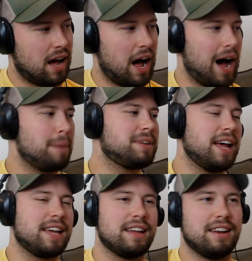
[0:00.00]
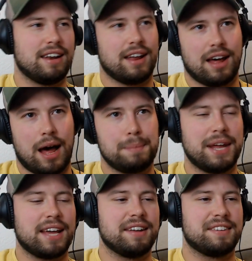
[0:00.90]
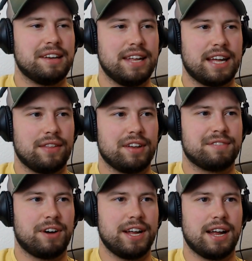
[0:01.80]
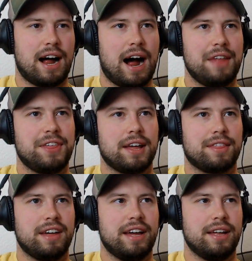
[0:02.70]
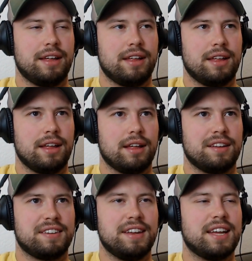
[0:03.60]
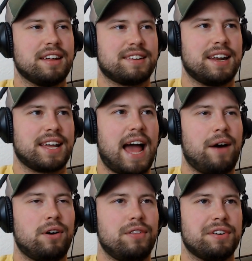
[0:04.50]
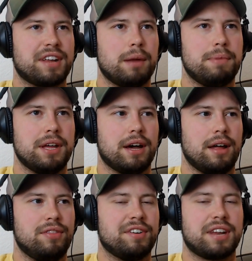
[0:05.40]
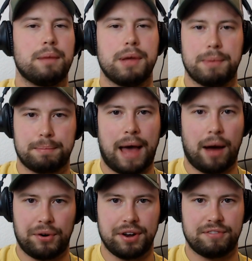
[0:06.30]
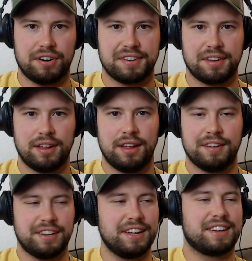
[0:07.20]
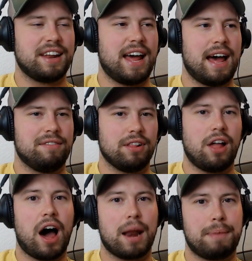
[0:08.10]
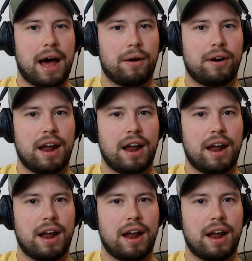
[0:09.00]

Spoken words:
I'm taking Sadiq in this fight. I think that Sadiq is going to counter, and there's going to be a big power difference. Sadiq's going to have a lot of power.